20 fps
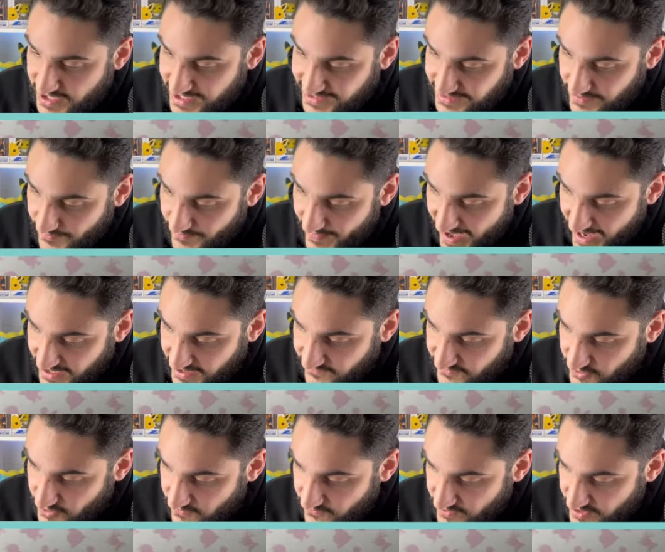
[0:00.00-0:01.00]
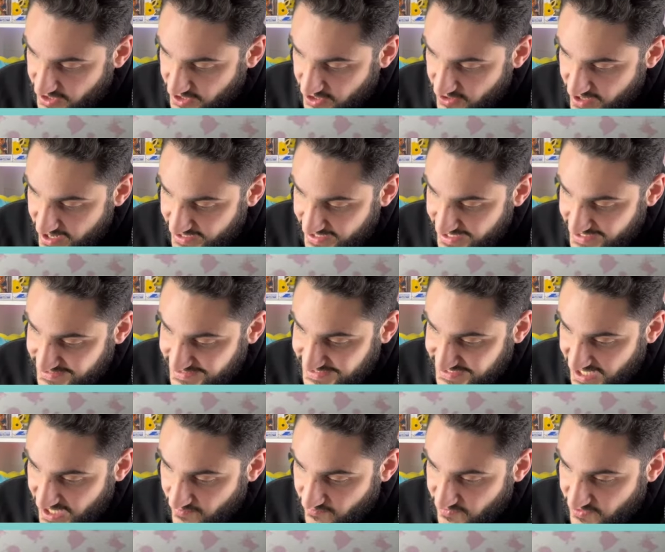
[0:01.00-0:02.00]
at the back of it over here, again,
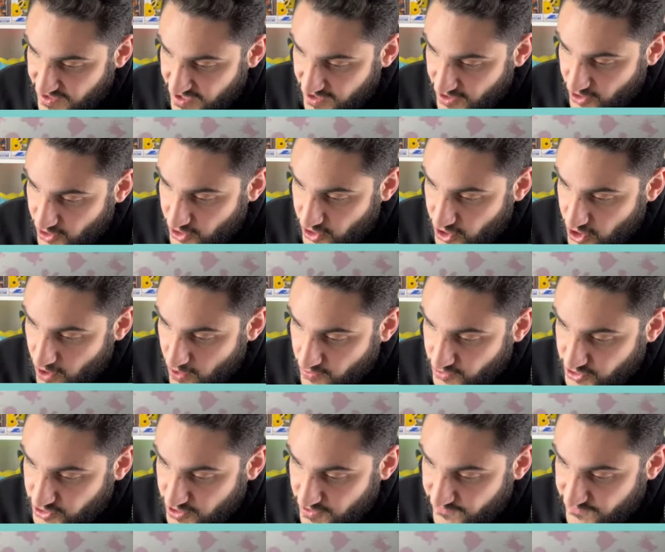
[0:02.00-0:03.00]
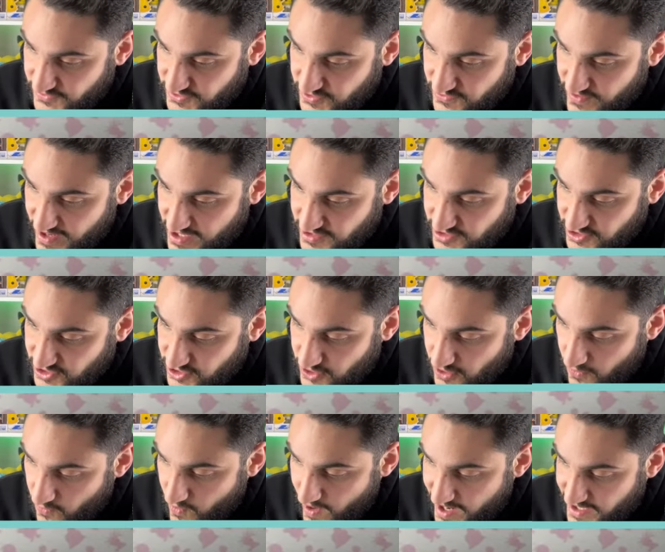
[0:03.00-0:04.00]
same thing. No surface scratches,
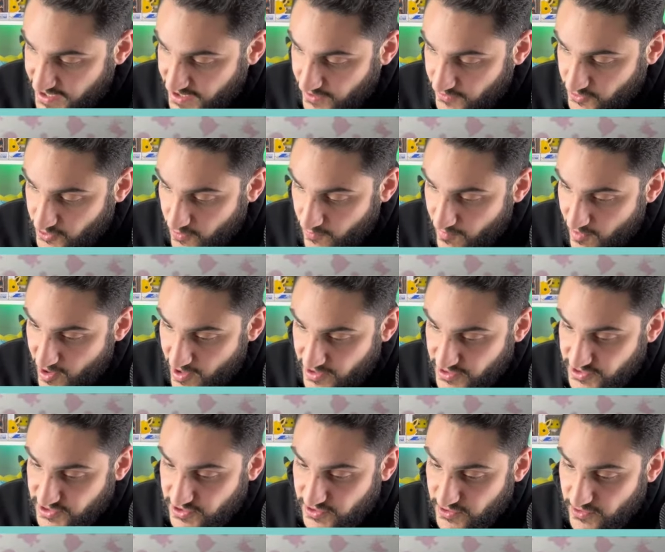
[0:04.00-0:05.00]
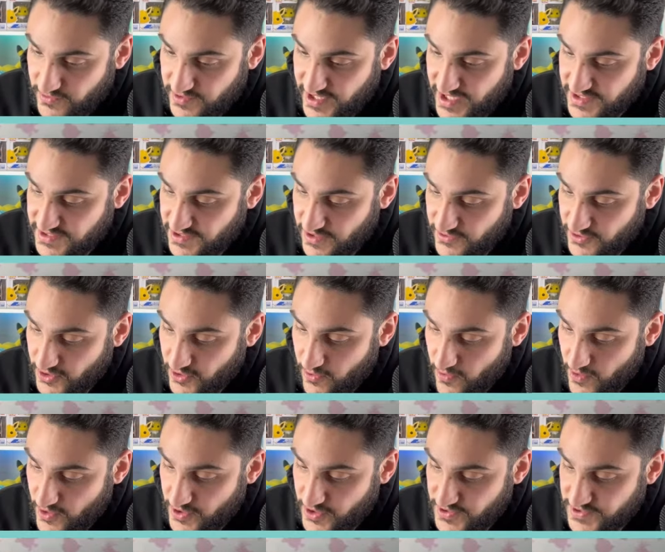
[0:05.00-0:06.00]
no whiting, no marks, no dents on the
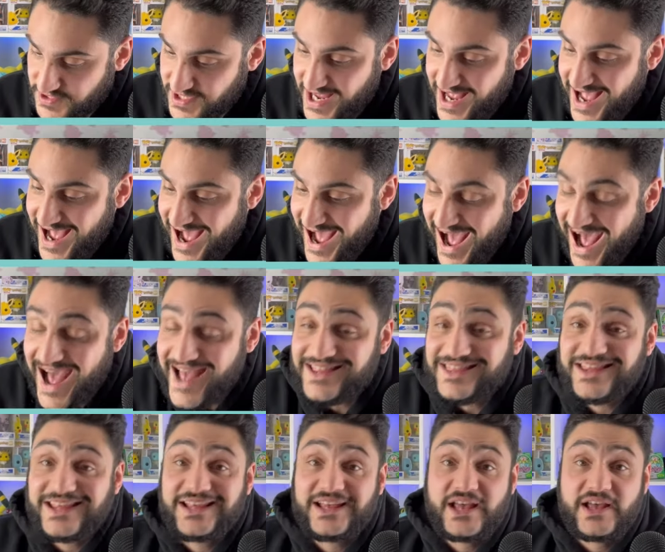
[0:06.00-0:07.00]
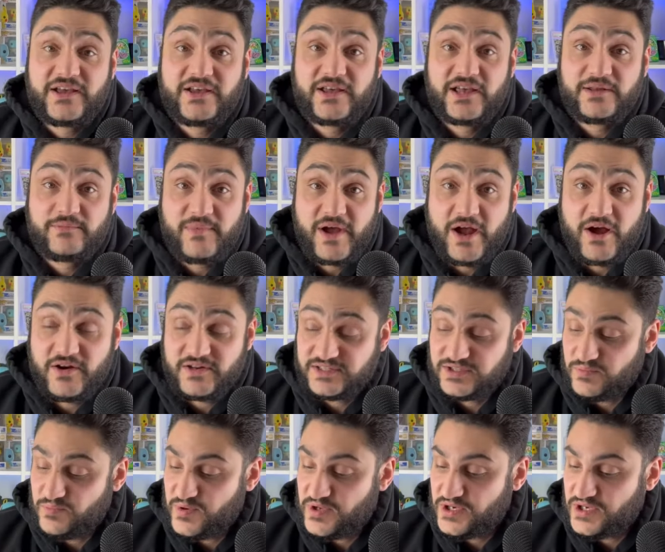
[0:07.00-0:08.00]
corners. I think, in my
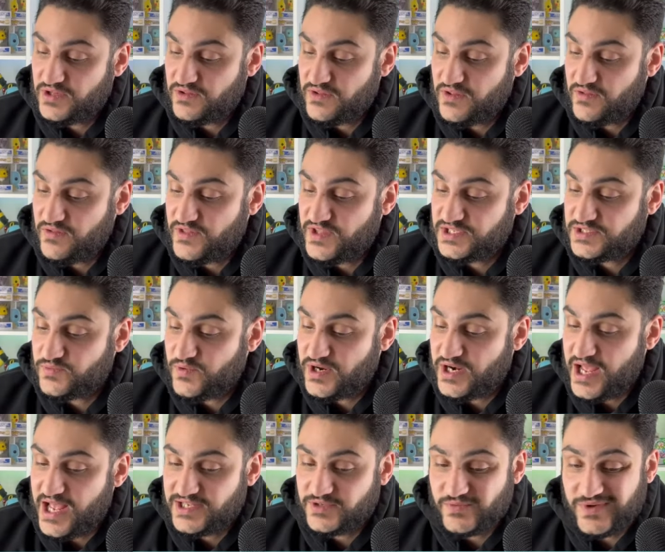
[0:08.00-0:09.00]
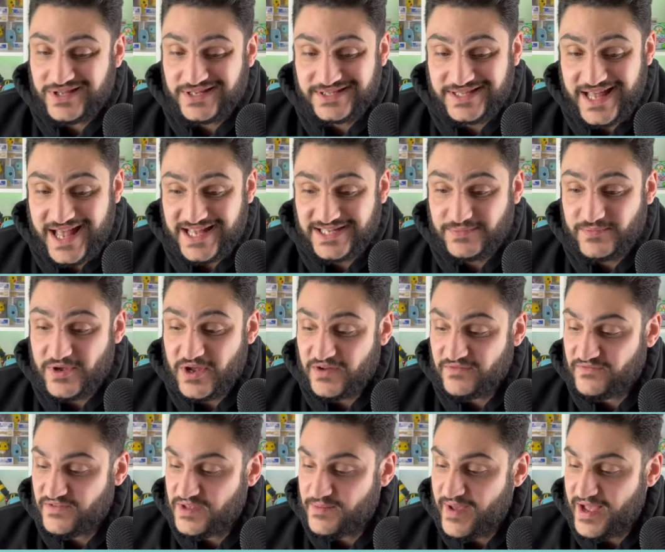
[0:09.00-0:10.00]
honest opinion, this one, as well as the
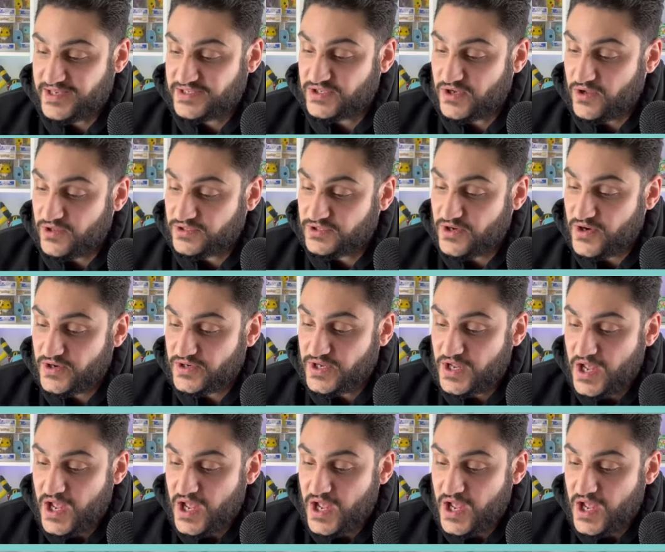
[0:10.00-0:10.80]
Espeon VMAX Alt-Art,